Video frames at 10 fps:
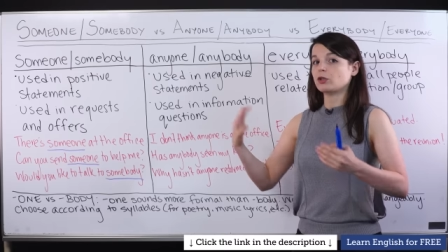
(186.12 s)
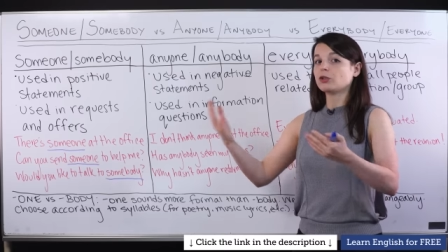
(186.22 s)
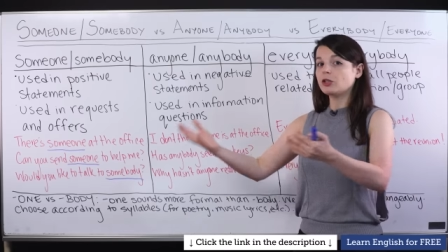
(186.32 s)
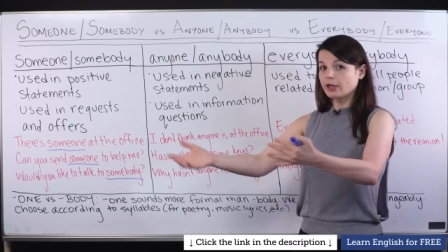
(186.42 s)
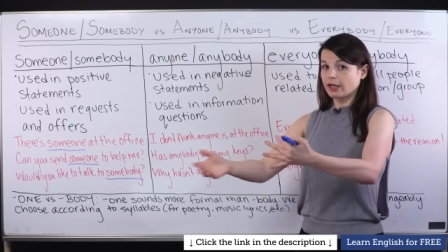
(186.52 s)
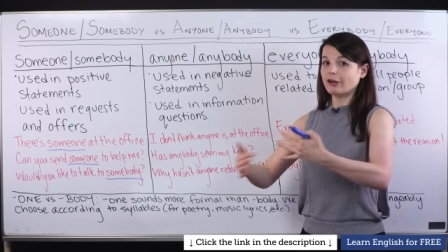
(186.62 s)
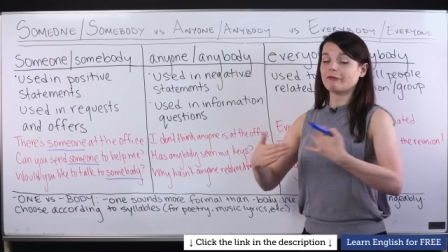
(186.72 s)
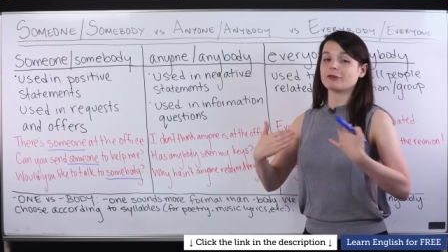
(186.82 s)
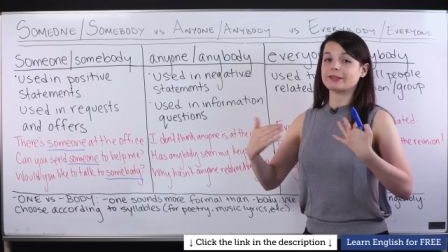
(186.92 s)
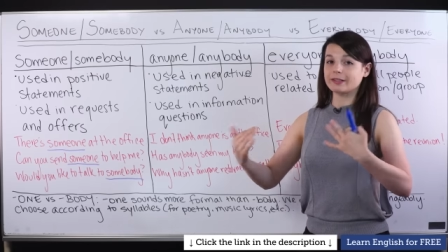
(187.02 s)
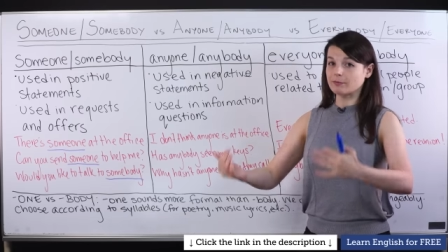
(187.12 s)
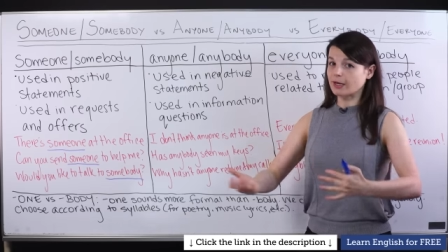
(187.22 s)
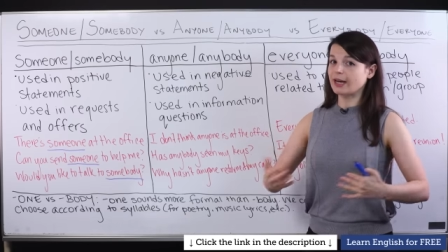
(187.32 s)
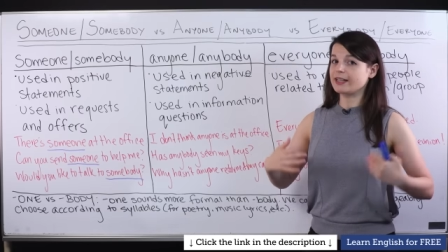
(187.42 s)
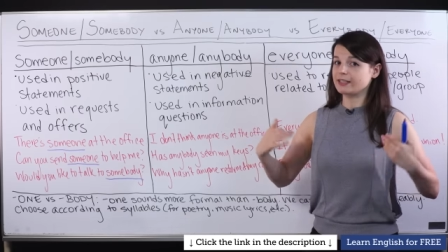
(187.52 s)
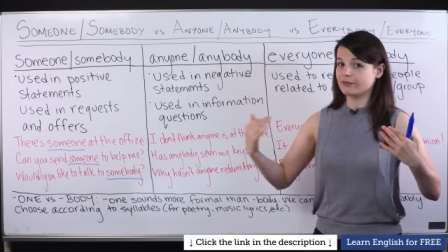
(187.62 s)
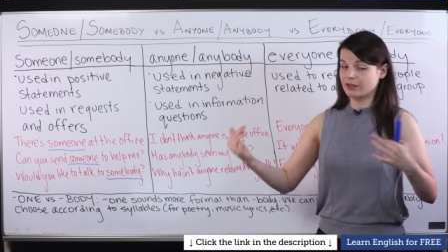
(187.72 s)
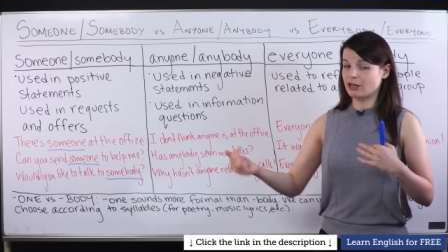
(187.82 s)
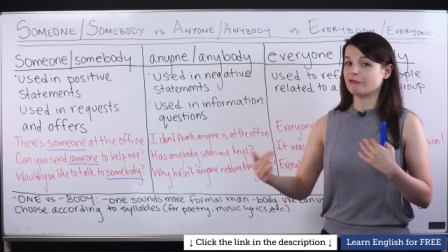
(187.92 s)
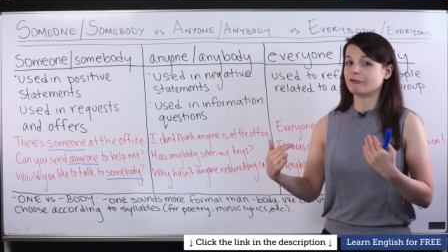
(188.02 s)
you're looking for some kind of
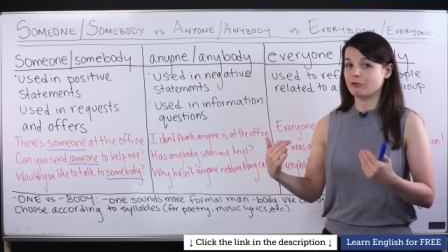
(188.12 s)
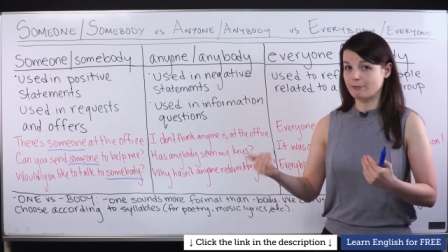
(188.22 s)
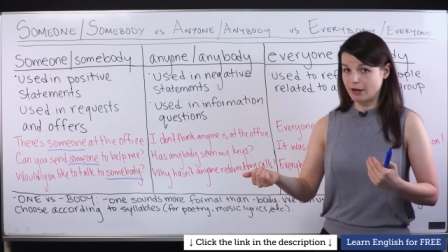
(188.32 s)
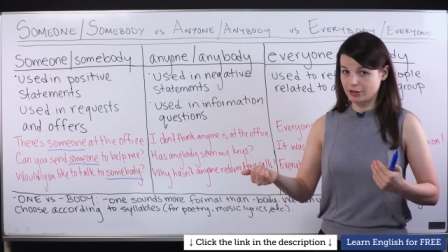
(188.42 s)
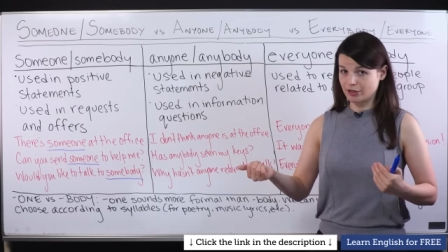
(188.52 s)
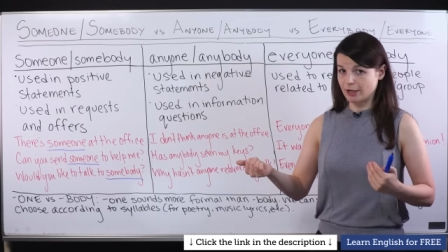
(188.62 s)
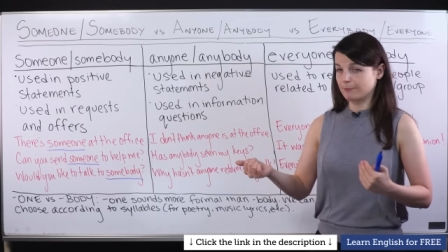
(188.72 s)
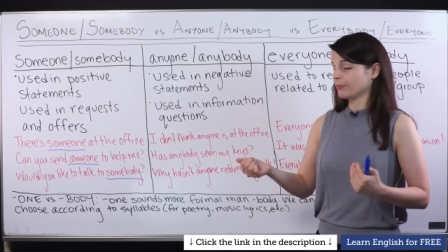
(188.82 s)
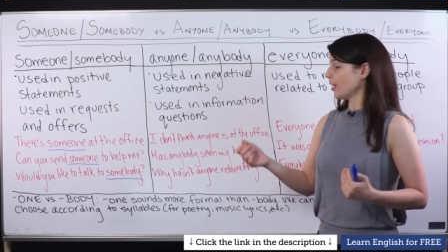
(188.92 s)
information.